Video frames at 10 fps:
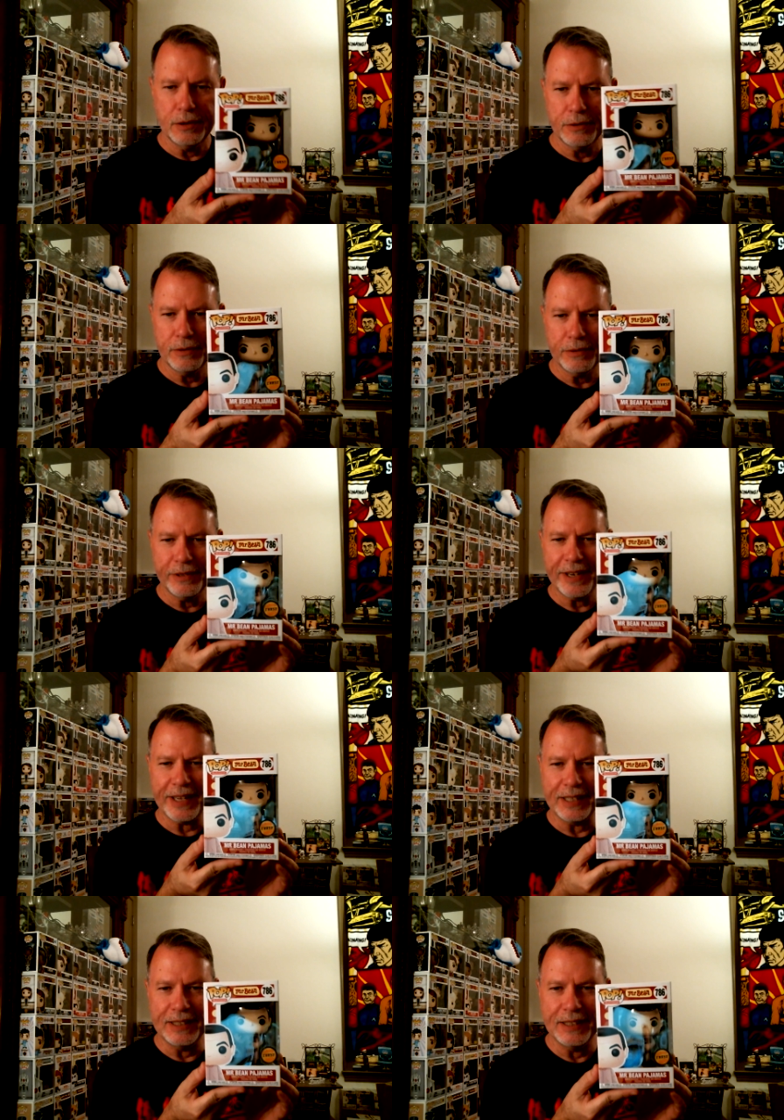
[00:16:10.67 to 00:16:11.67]

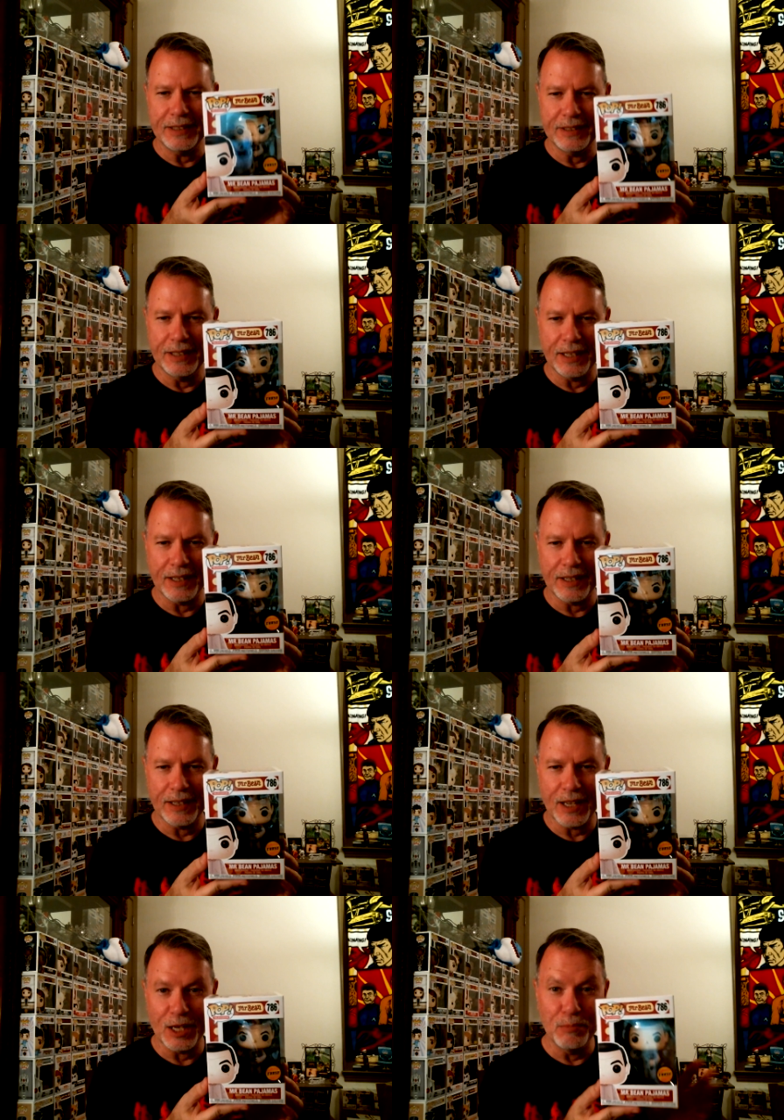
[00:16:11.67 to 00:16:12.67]
right, uh,
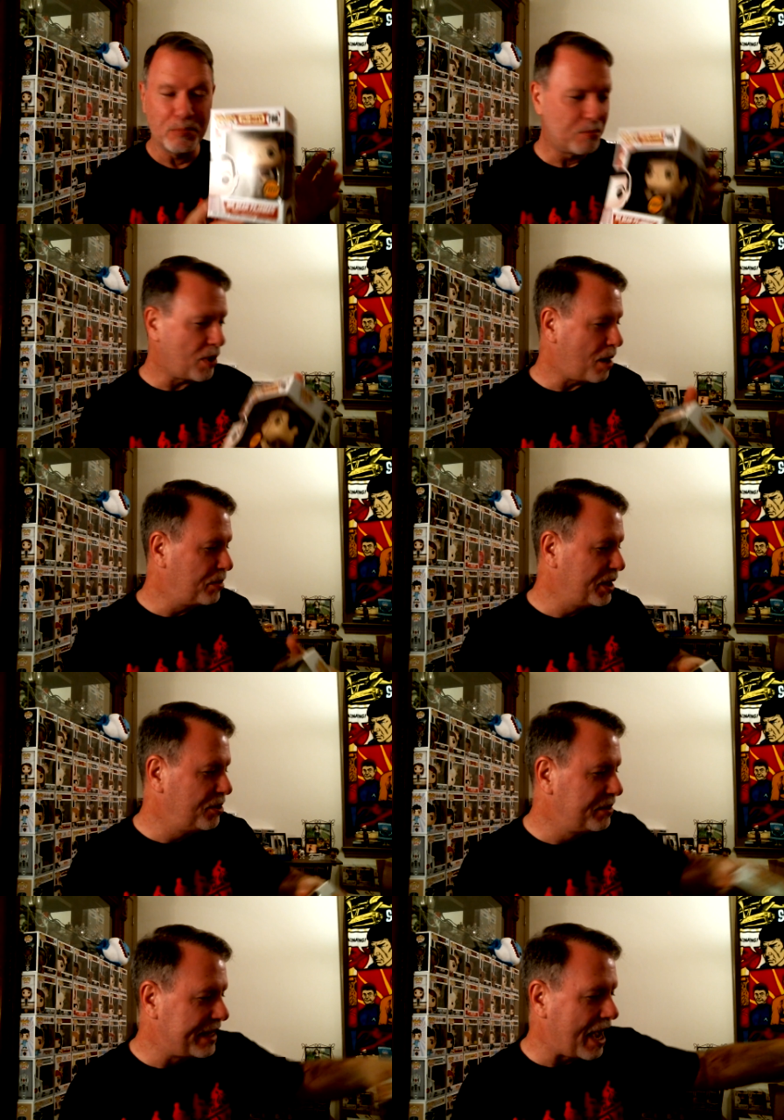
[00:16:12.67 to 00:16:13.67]
can probably
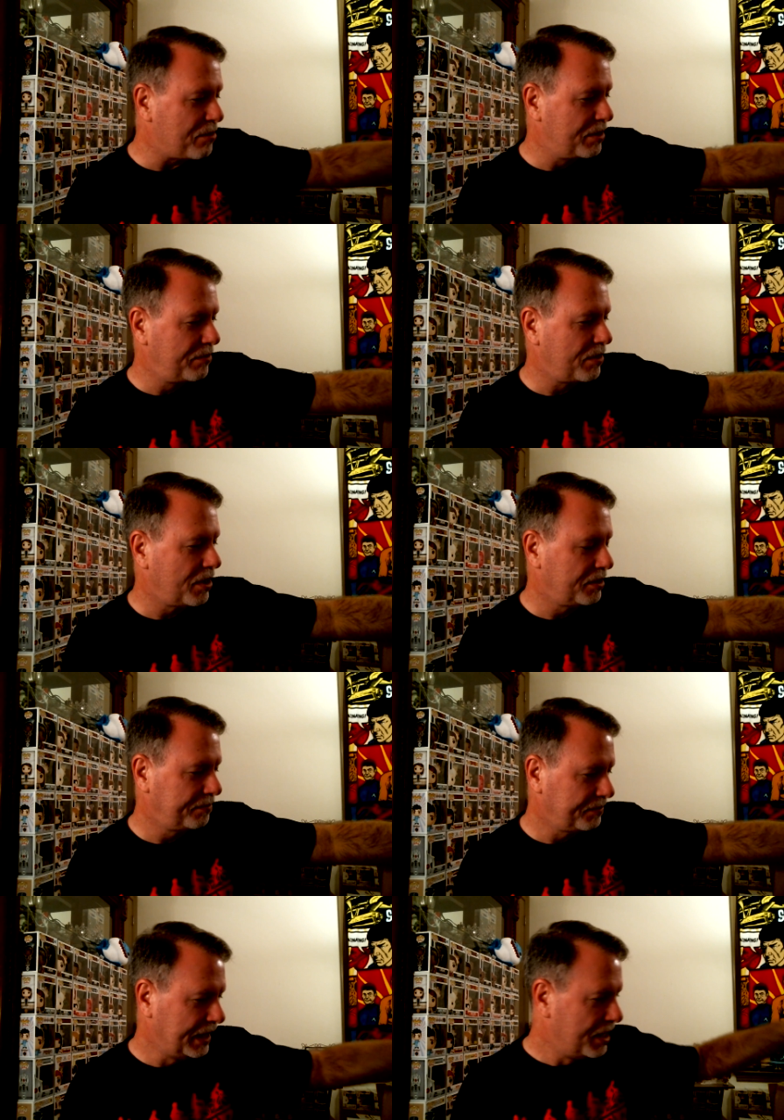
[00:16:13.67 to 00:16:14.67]
use that one for
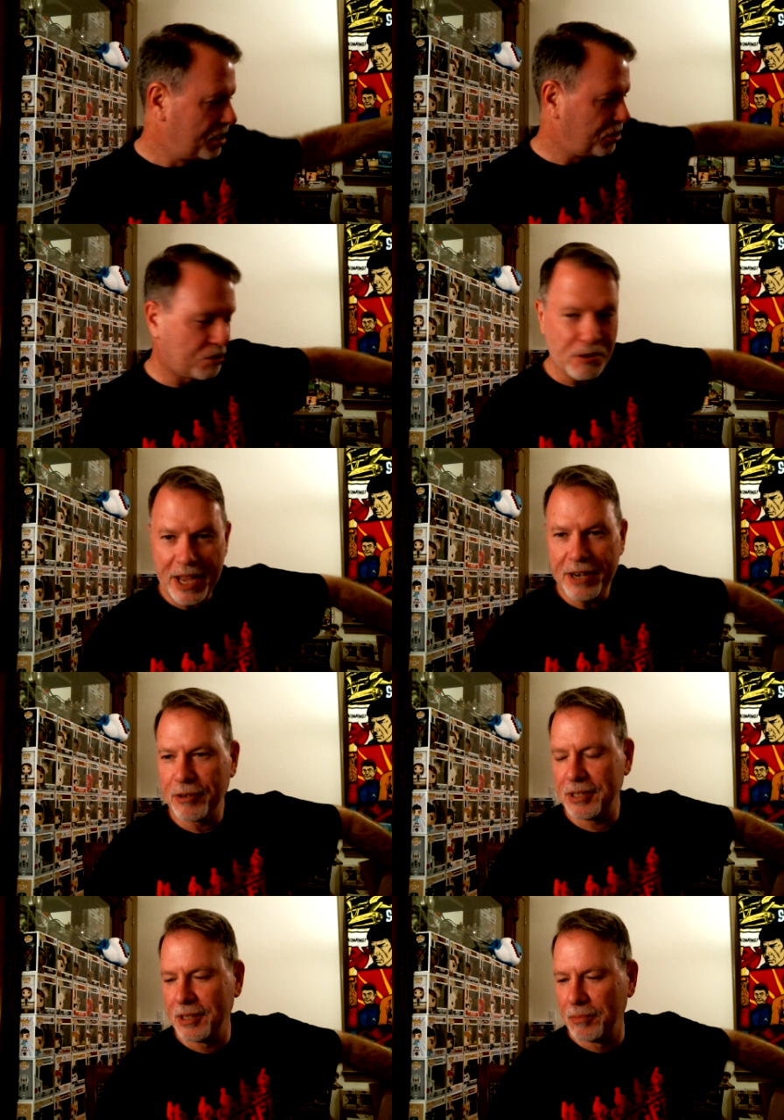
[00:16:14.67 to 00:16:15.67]
trade
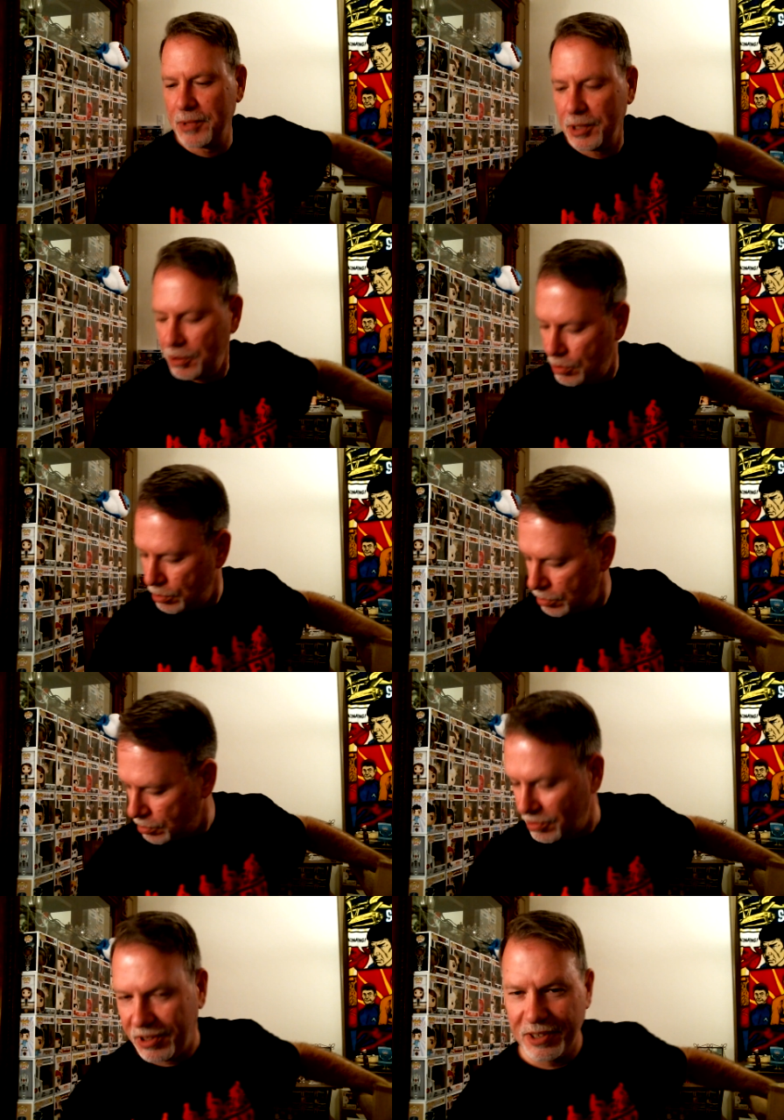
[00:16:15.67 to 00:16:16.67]
or something.
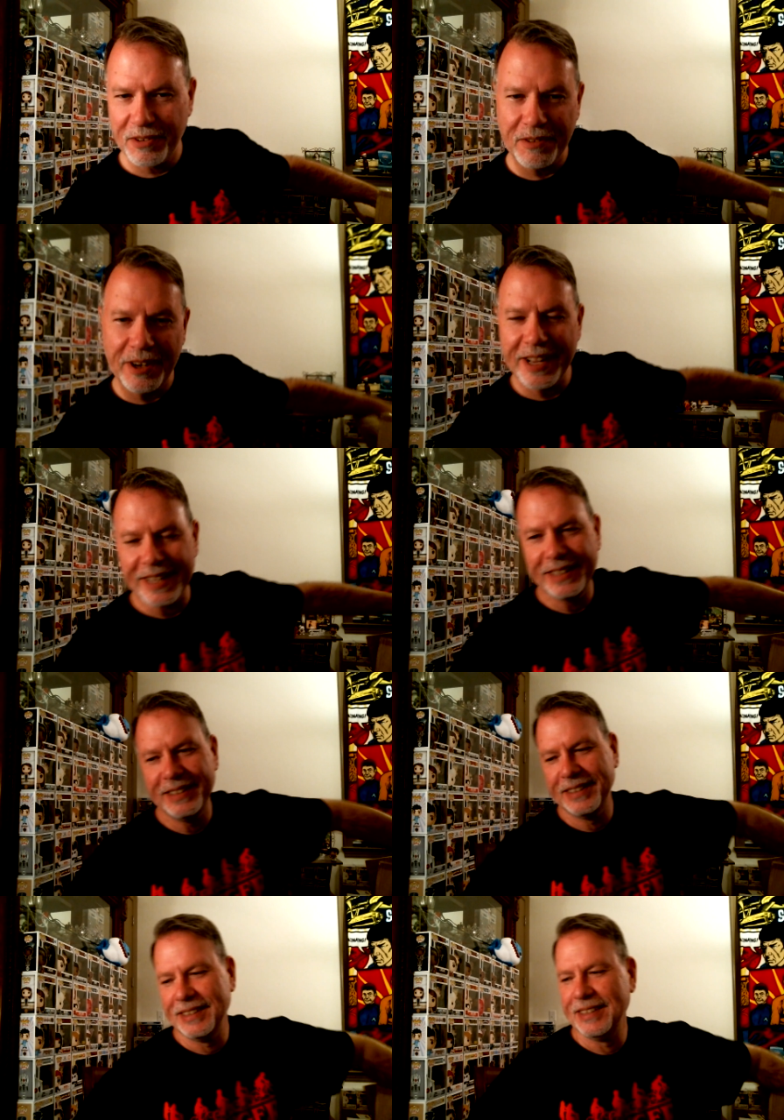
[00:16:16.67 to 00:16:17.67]
Cool. All right.
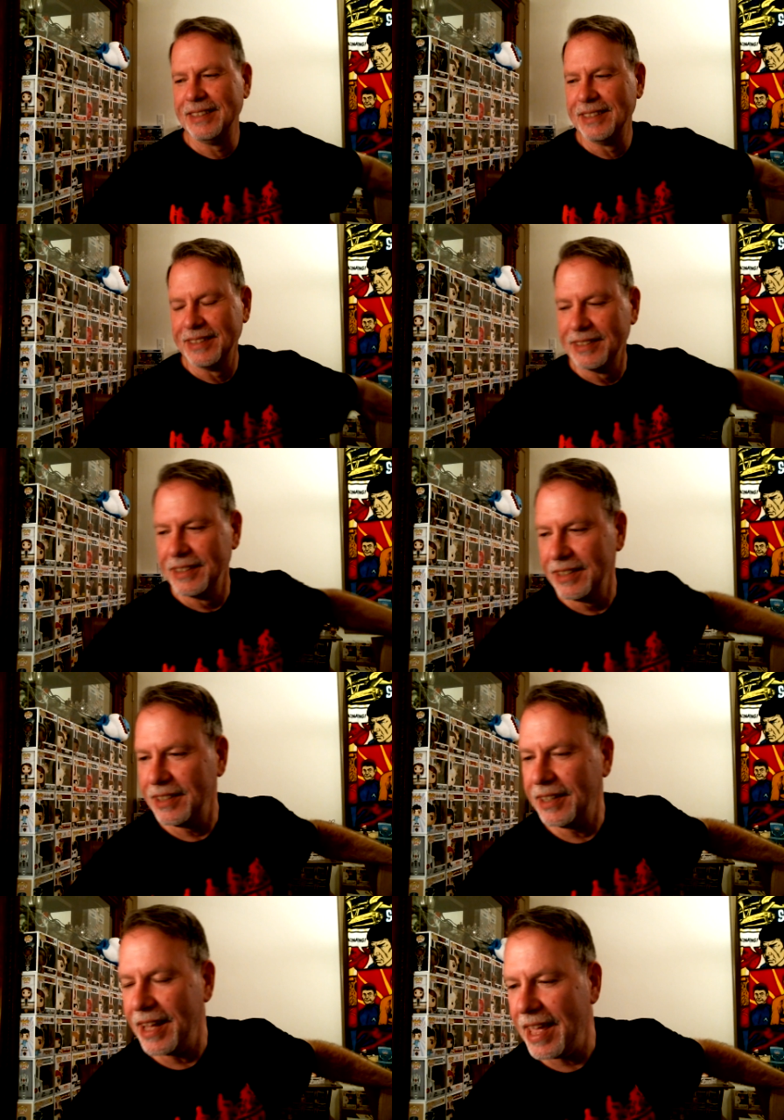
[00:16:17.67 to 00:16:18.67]

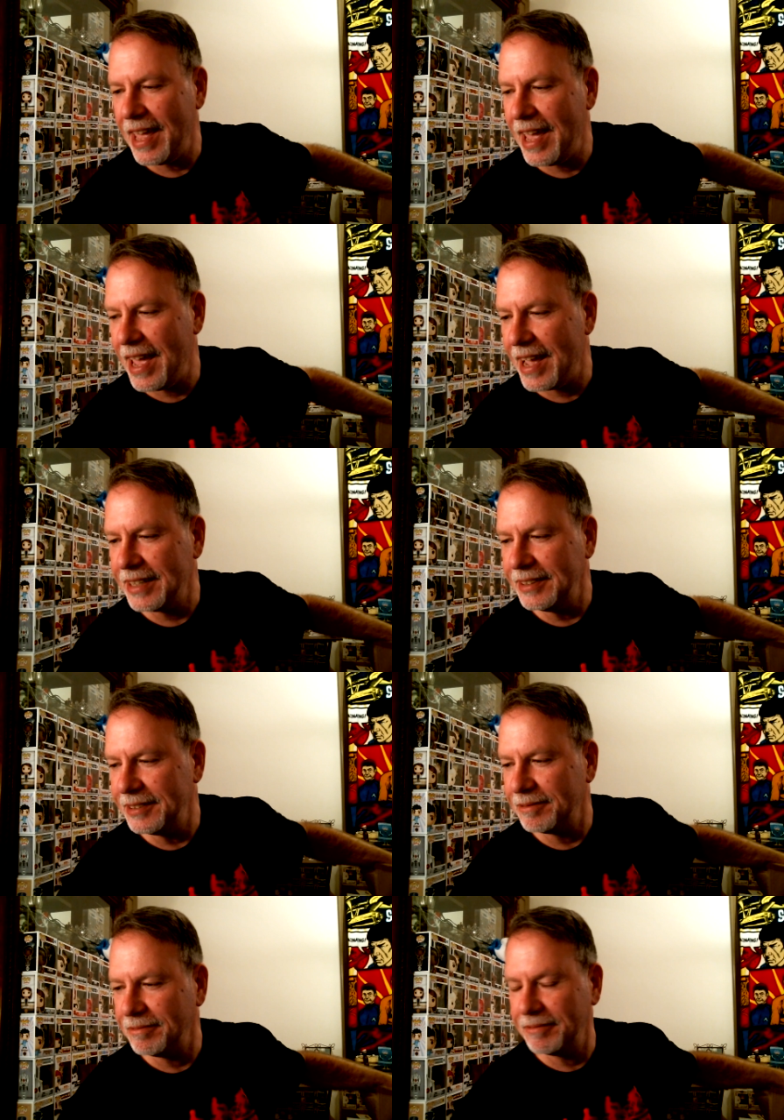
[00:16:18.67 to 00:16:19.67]
And
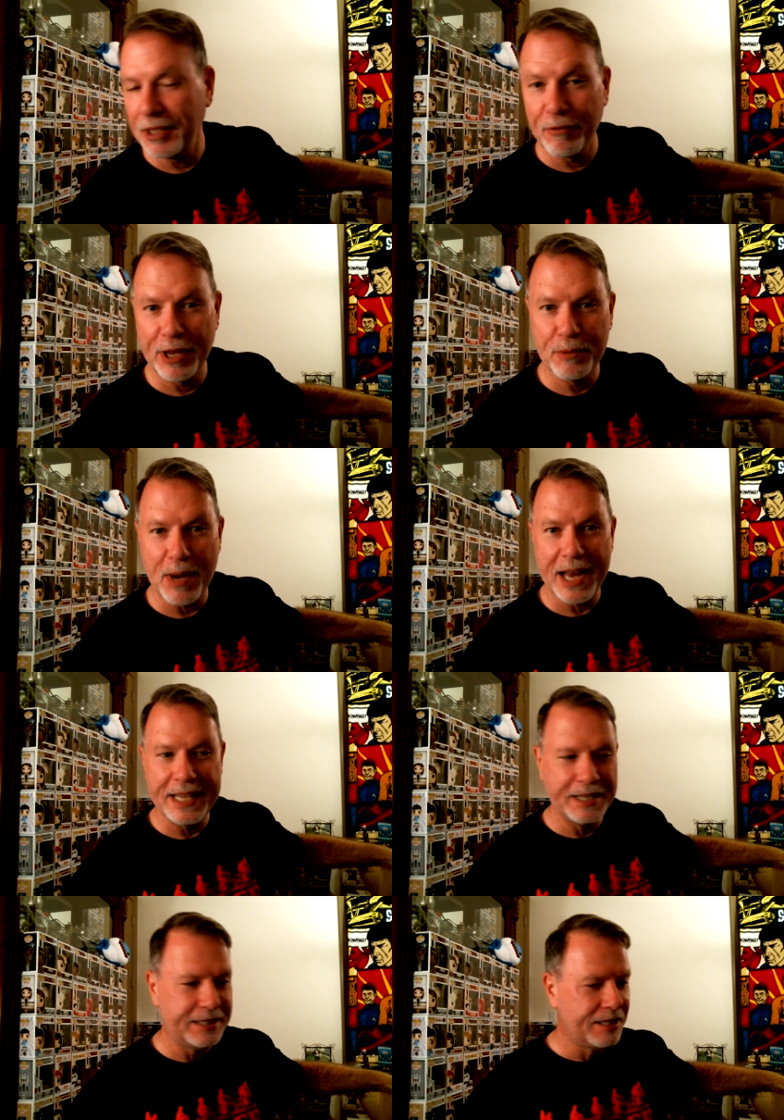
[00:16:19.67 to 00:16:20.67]
so if
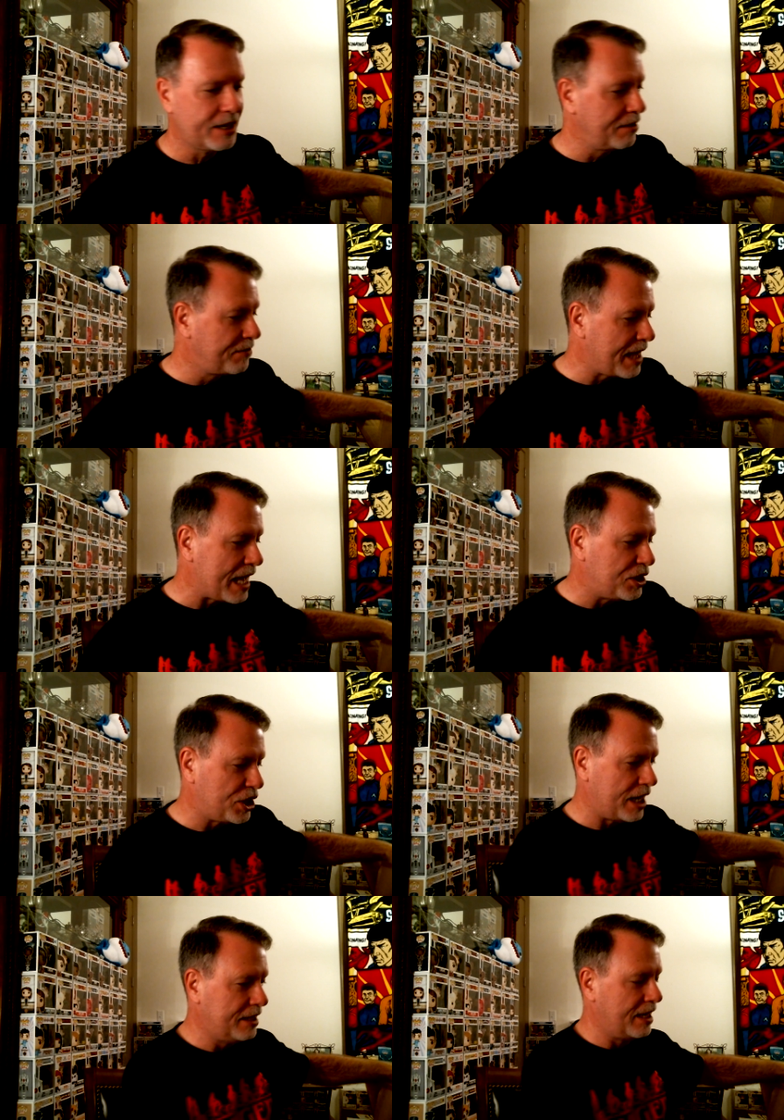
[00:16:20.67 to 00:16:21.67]
anybody is looking for that
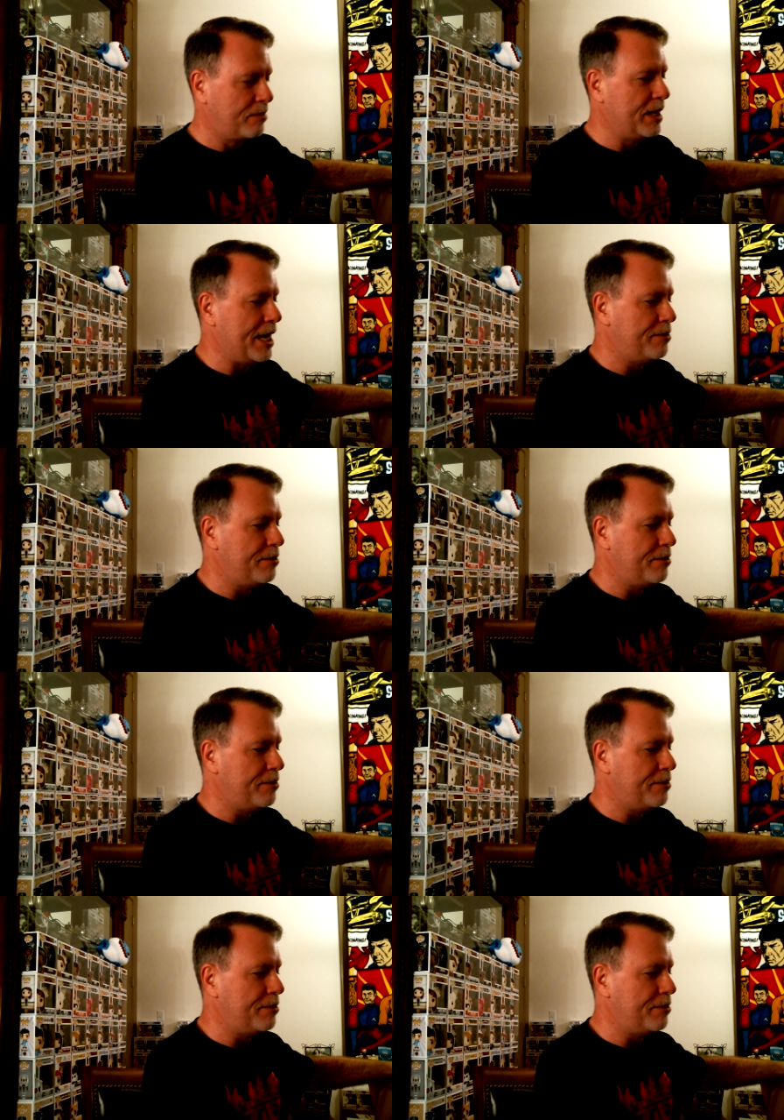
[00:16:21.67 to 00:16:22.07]
chase, let me know.